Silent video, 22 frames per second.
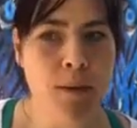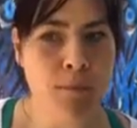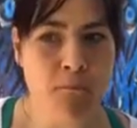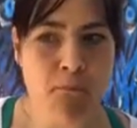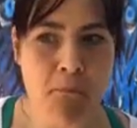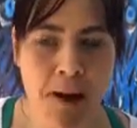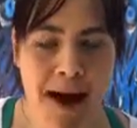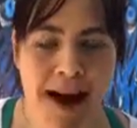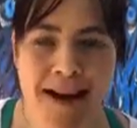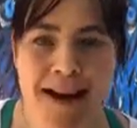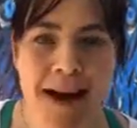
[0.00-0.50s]

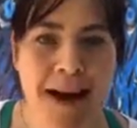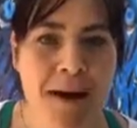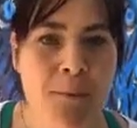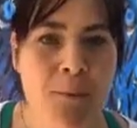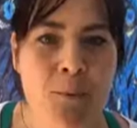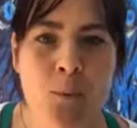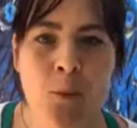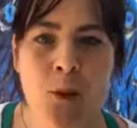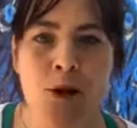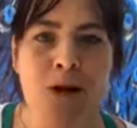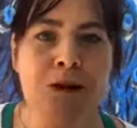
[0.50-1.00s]
Might not
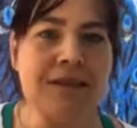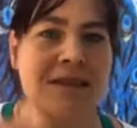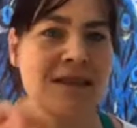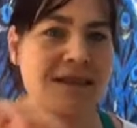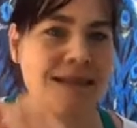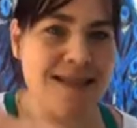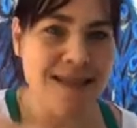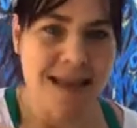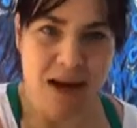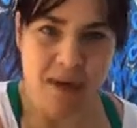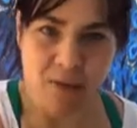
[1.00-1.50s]
work the
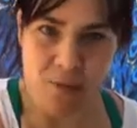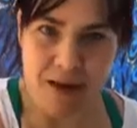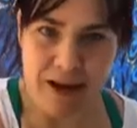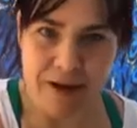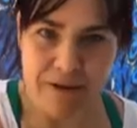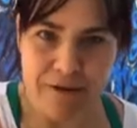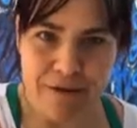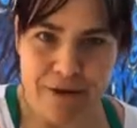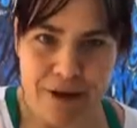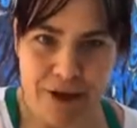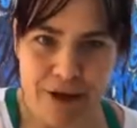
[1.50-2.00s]
same way
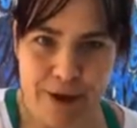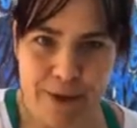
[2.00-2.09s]
for you.